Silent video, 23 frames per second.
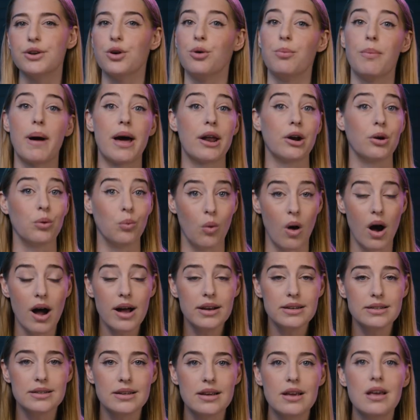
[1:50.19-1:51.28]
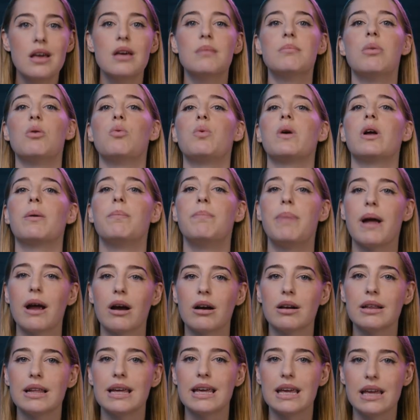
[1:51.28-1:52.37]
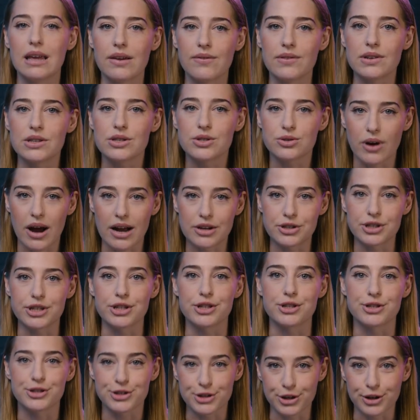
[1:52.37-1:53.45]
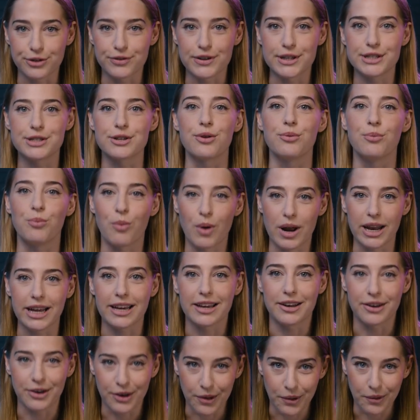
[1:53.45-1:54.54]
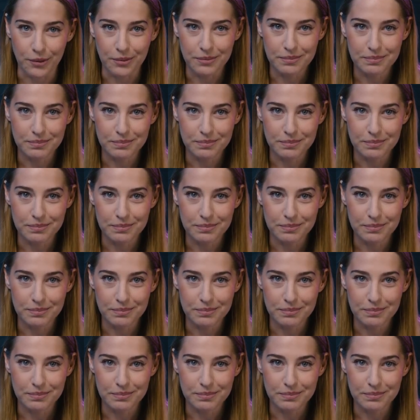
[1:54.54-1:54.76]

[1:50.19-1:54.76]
no matter what, but we are barely even scratching the surface on what it can do.